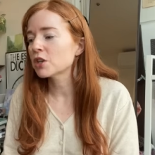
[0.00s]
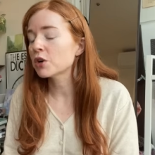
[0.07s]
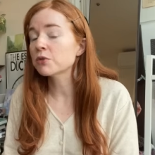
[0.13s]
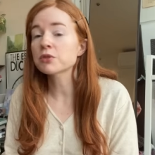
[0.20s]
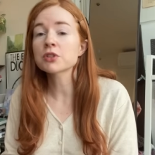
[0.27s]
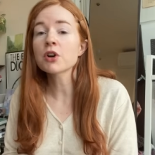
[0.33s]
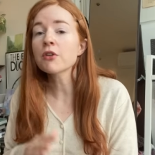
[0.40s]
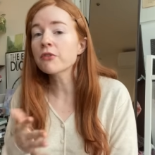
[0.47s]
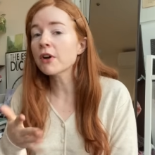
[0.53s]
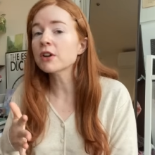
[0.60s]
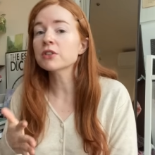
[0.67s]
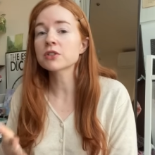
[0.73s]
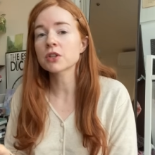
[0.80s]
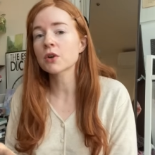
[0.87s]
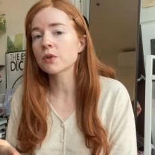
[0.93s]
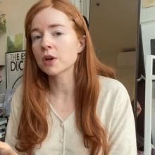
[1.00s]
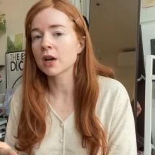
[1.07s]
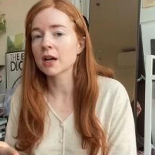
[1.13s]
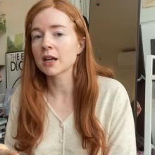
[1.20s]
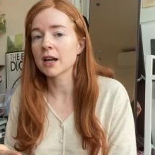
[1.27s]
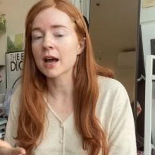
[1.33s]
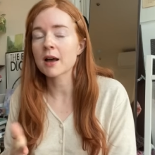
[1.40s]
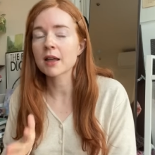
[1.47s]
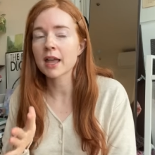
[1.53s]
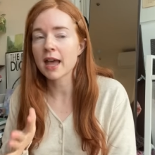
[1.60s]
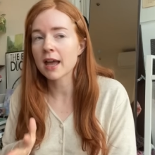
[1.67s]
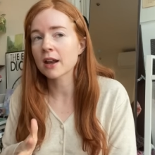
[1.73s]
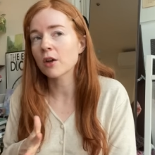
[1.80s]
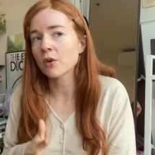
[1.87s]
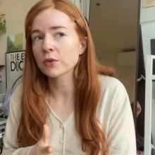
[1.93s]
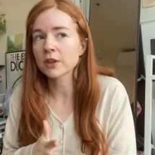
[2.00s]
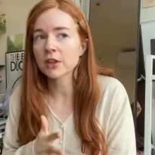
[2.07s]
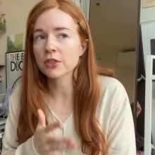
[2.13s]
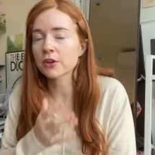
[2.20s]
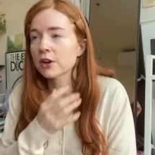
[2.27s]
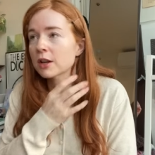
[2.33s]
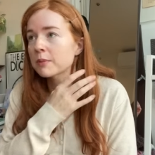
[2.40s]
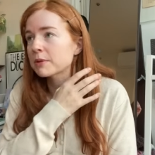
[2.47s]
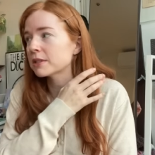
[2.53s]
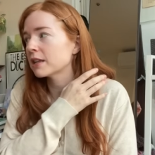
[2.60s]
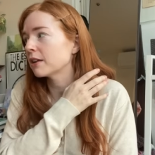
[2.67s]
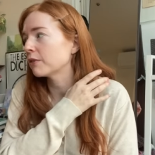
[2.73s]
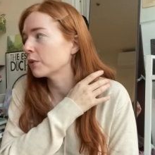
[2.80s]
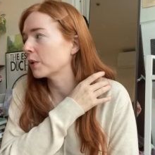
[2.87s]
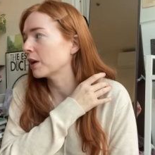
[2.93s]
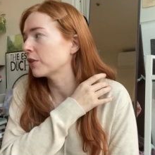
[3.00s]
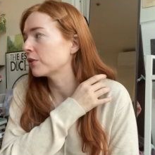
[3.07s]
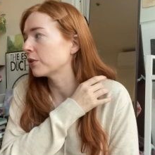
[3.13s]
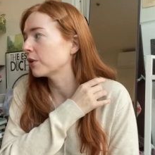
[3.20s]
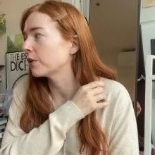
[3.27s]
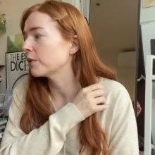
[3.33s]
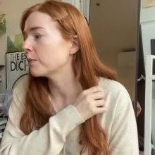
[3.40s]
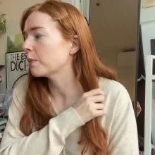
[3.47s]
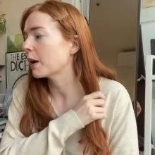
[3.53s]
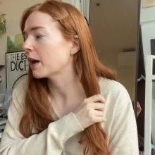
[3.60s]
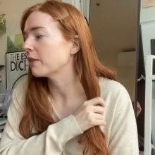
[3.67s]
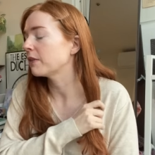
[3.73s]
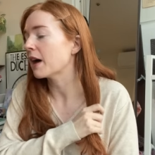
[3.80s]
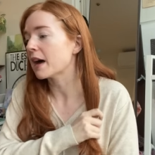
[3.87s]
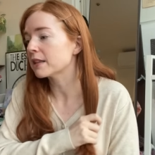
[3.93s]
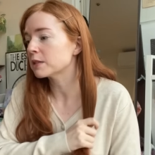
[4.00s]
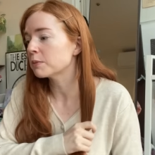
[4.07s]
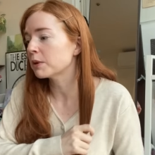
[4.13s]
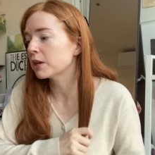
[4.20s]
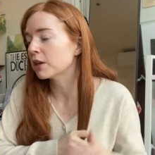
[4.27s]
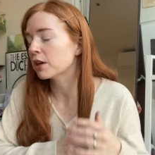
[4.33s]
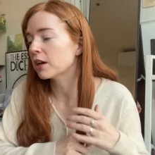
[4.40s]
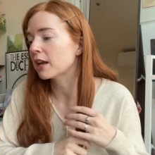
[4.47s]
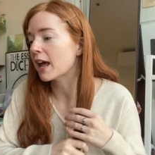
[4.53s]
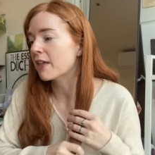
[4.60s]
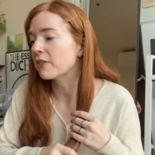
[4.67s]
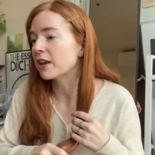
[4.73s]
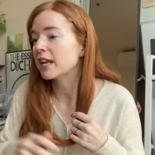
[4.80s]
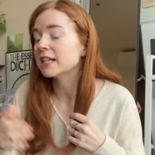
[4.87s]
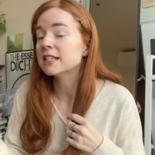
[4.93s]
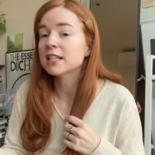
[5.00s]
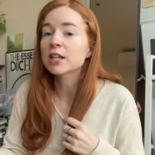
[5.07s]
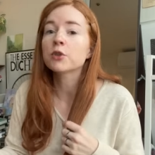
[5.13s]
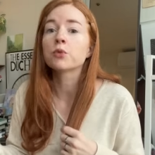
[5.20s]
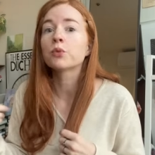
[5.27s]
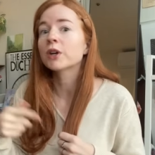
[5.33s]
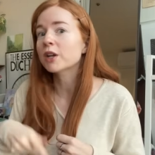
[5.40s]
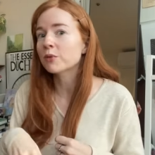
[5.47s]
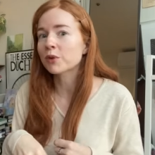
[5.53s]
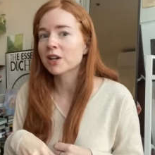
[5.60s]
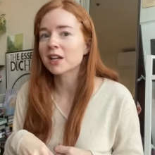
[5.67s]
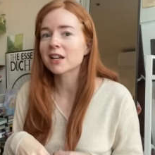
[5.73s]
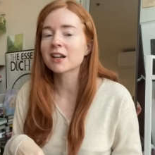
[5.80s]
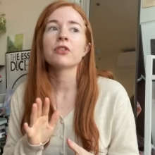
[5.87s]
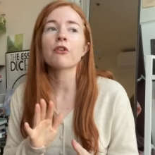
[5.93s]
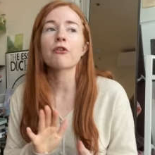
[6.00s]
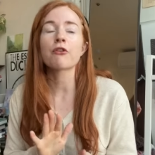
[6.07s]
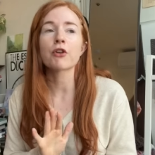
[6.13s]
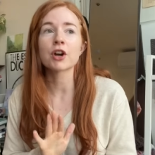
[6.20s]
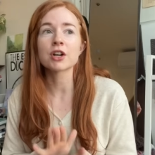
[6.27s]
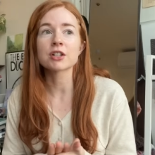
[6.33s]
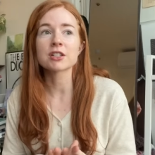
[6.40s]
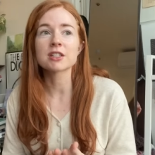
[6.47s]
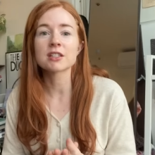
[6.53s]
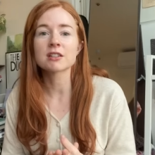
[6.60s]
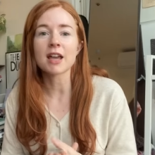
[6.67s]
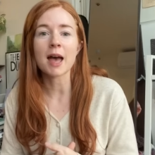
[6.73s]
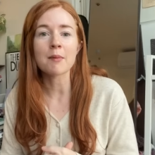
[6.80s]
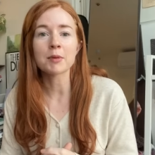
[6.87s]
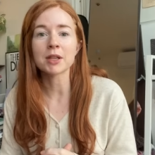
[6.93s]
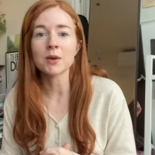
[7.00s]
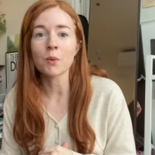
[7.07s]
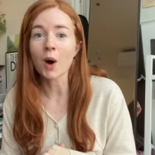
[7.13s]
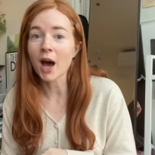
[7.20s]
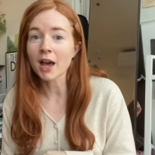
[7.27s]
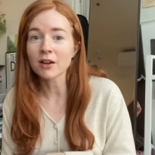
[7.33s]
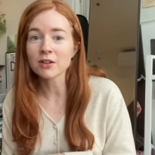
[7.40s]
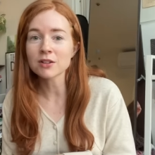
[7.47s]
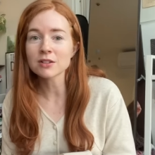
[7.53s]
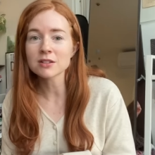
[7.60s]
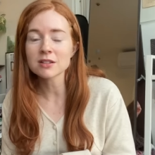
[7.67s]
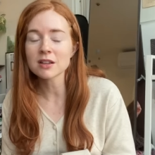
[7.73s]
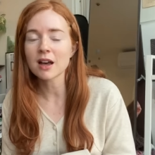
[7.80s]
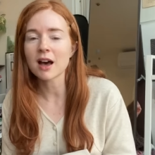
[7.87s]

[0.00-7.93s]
So far so good. Again, only 30% of the way through, but that's been good. And then I did reread the first Emily Wilde's